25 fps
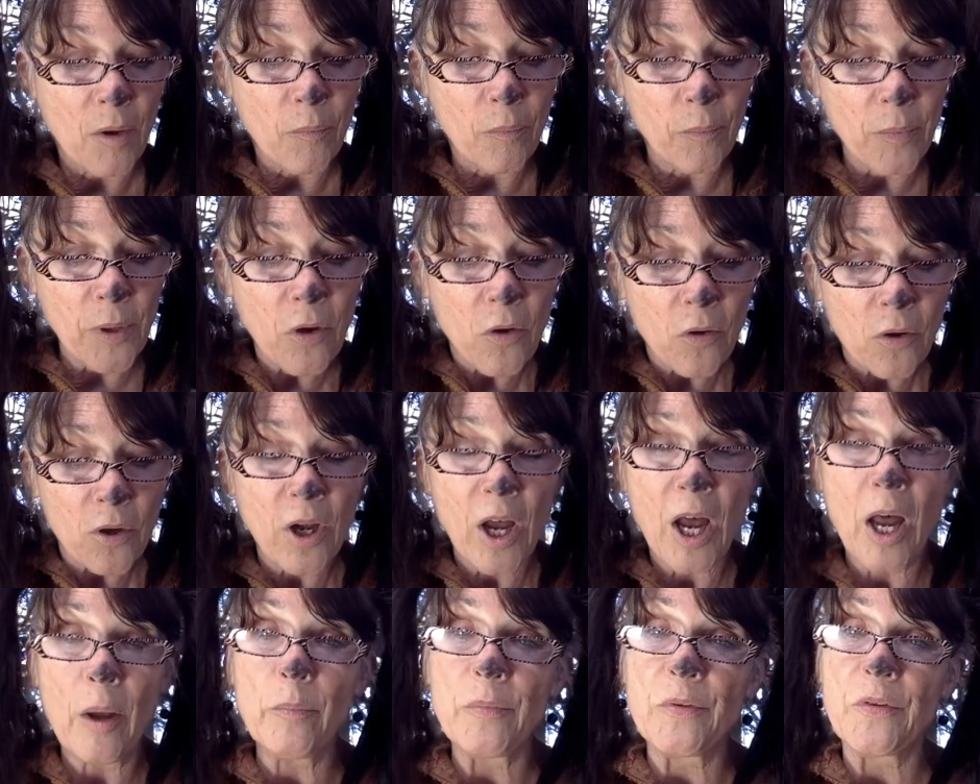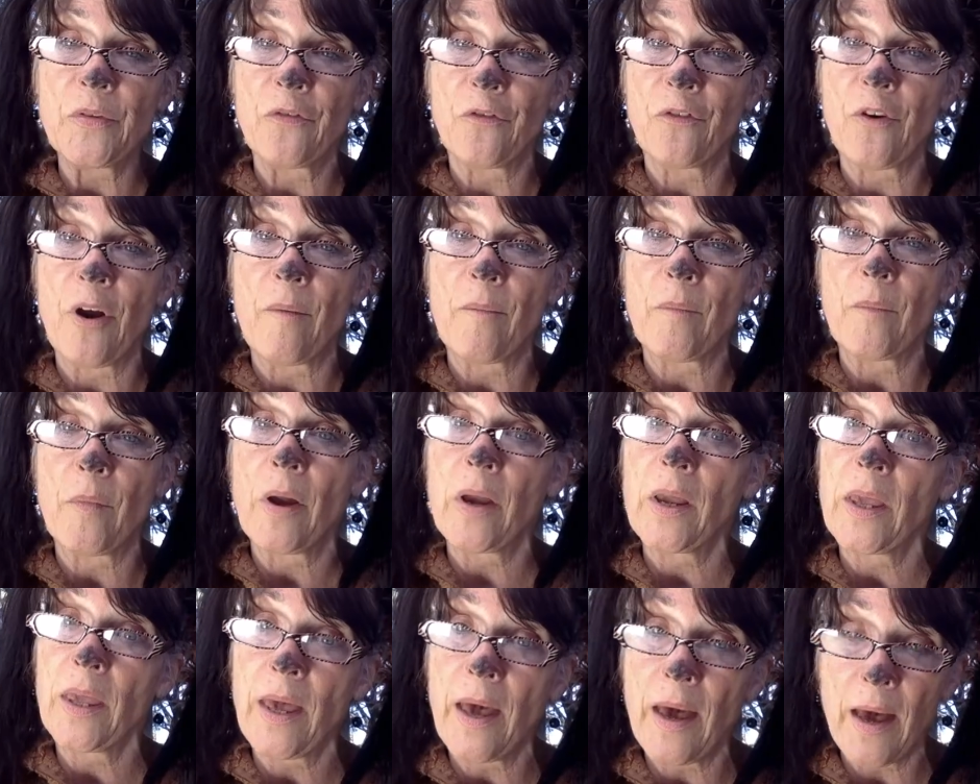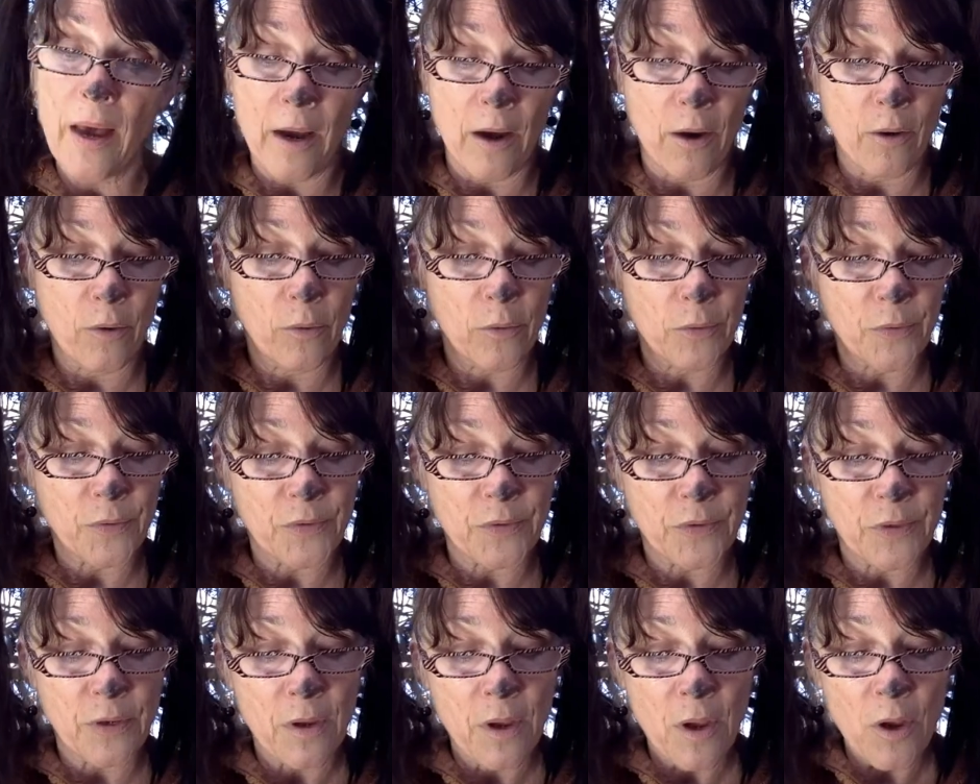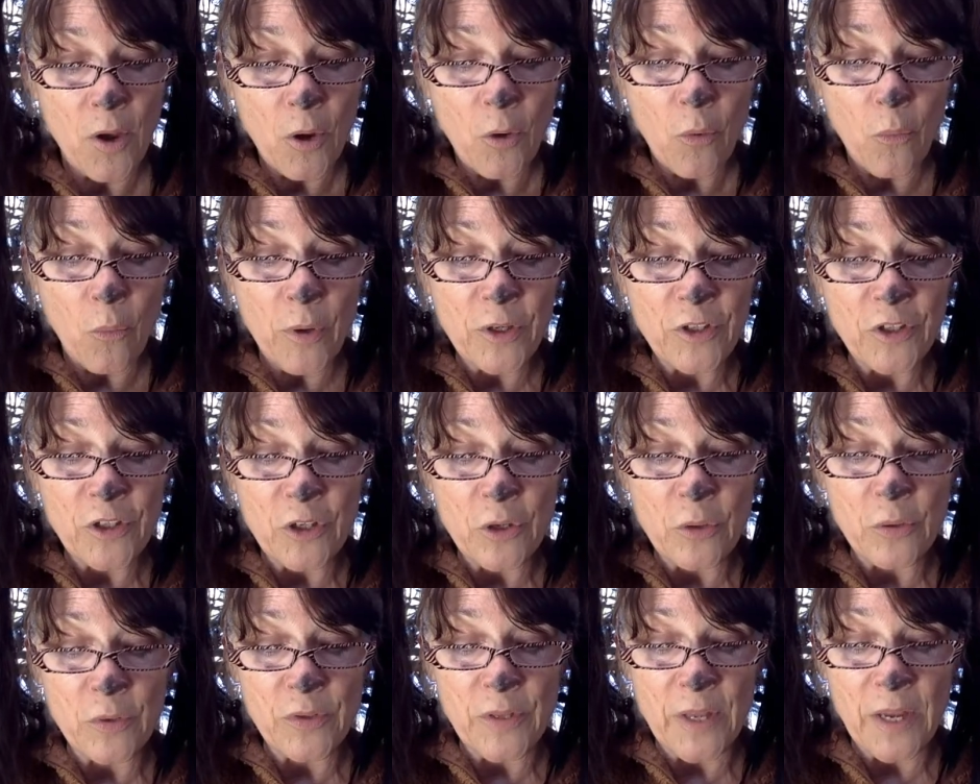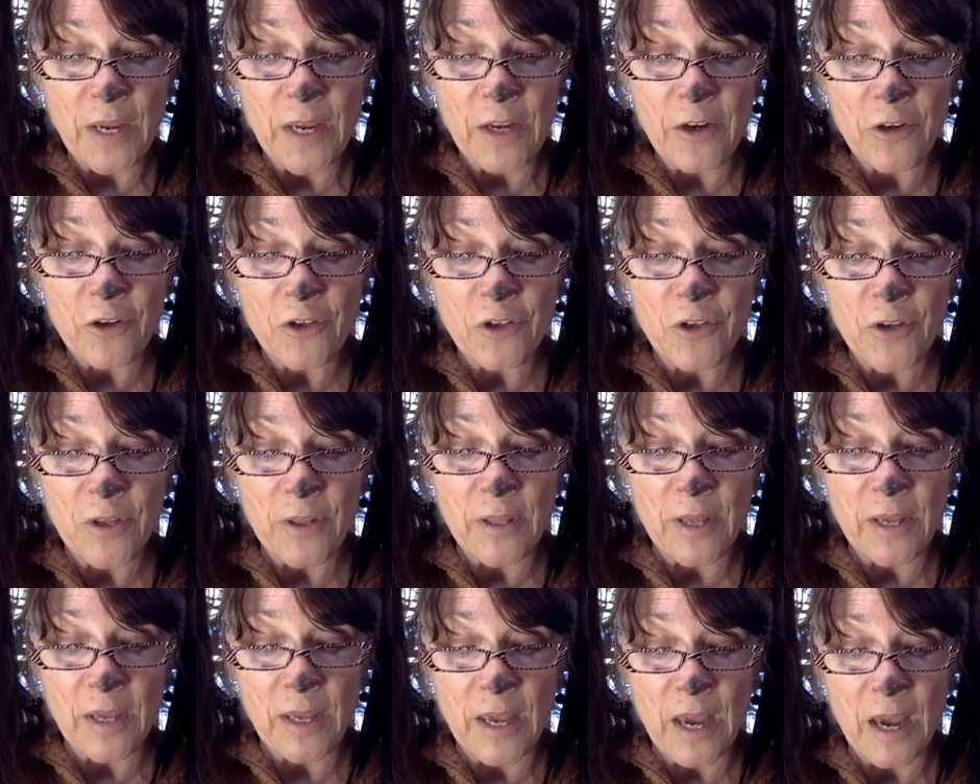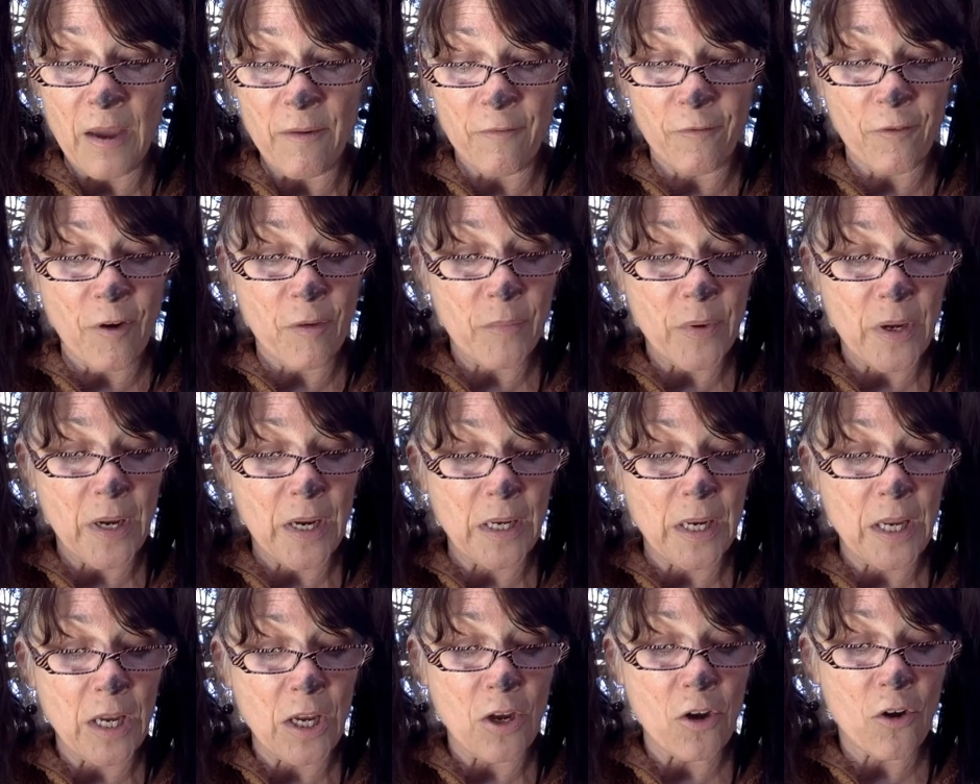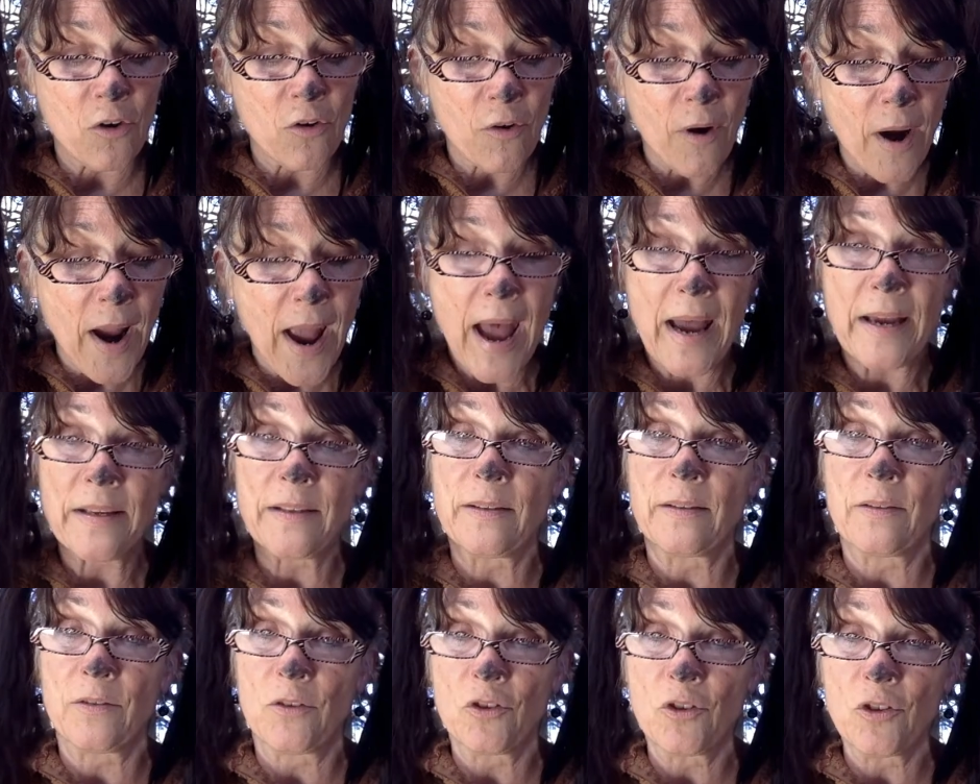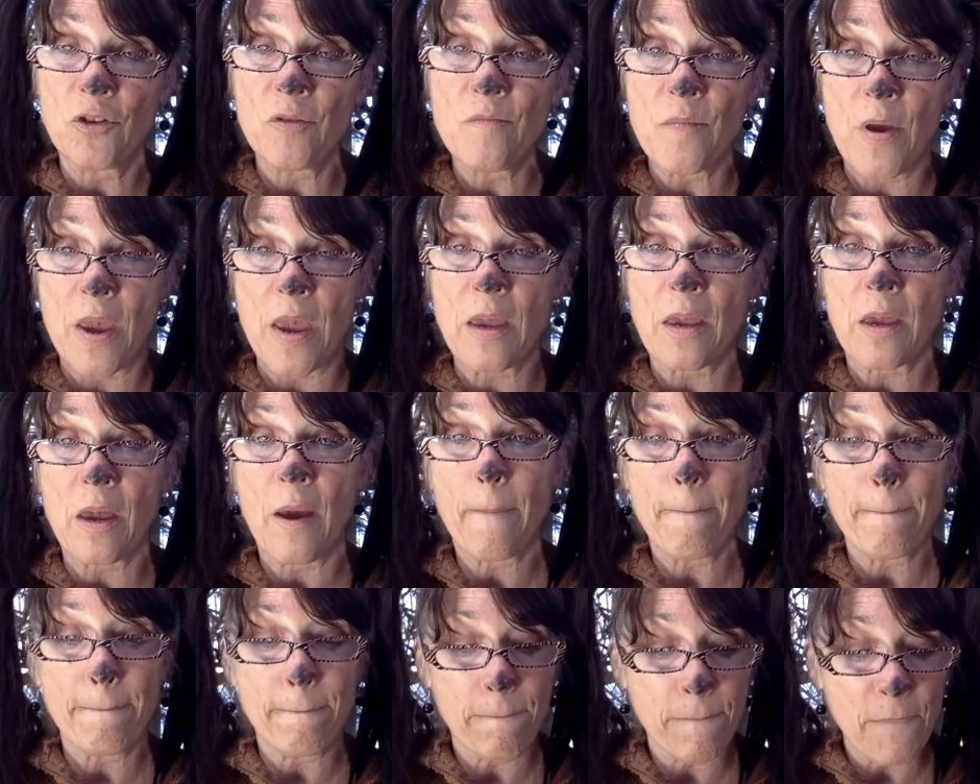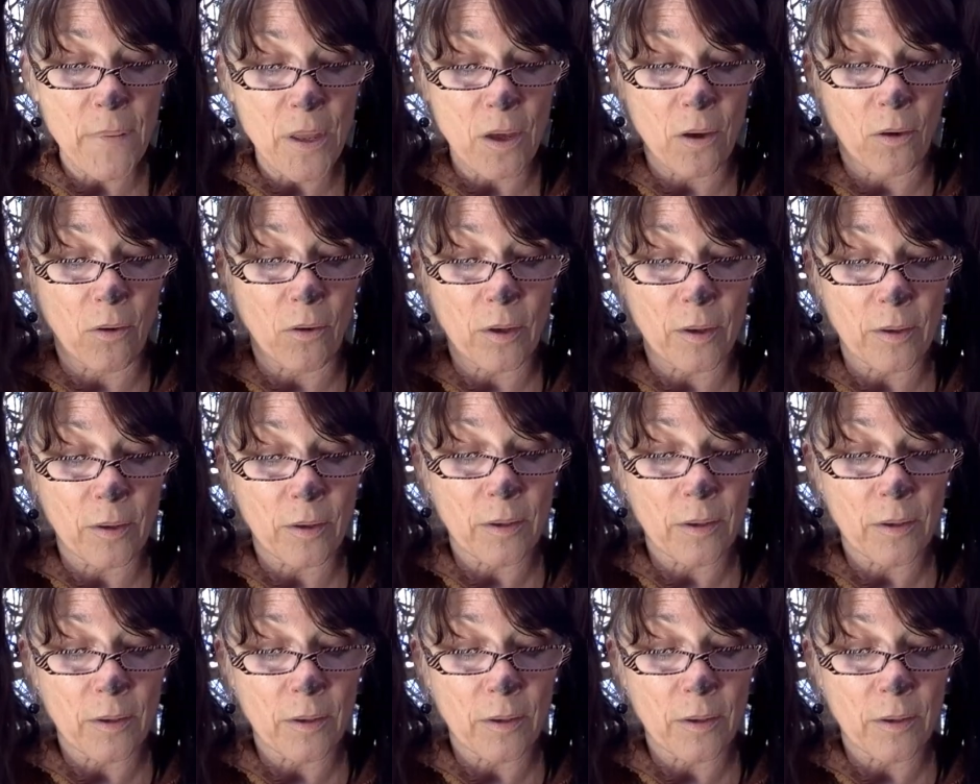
Milk comes from cows, which use the energy they get from eating grass to make milk.